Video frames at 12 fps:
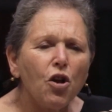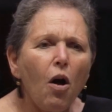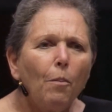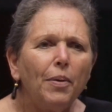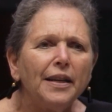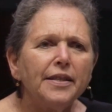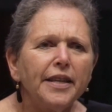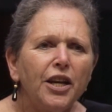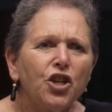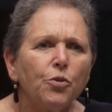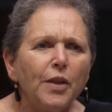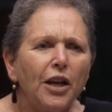
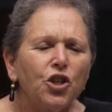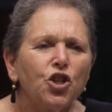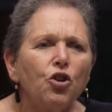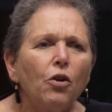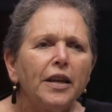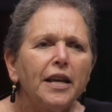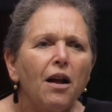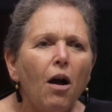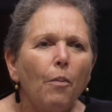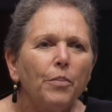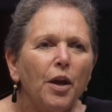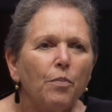compensation, that surely
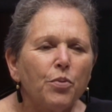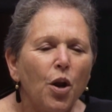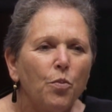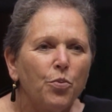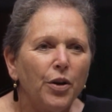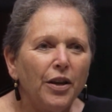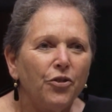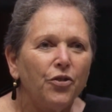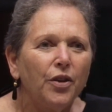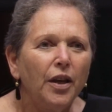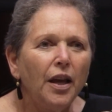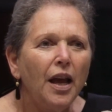can't be appropriate.